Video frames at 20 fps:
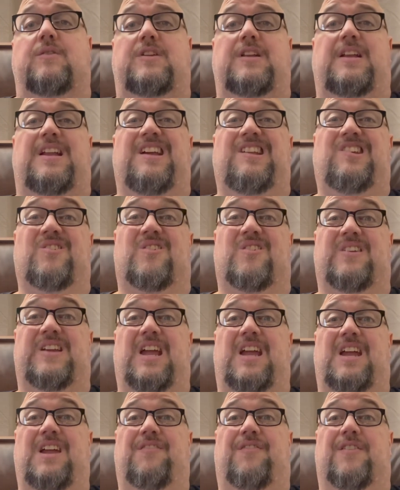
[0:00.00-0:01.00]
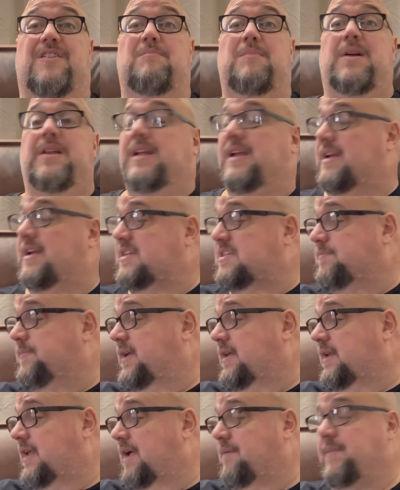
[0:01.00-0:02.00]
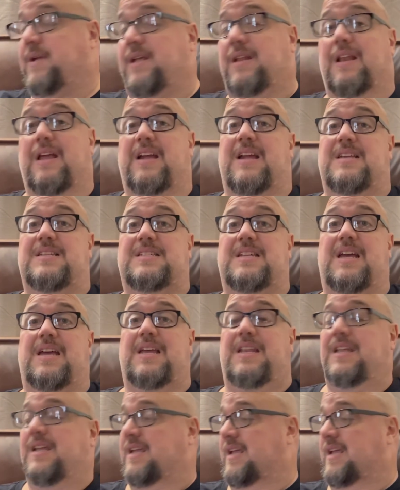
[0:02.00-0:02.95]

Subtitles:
Did I do okay for the money I spent? I mean, like I said,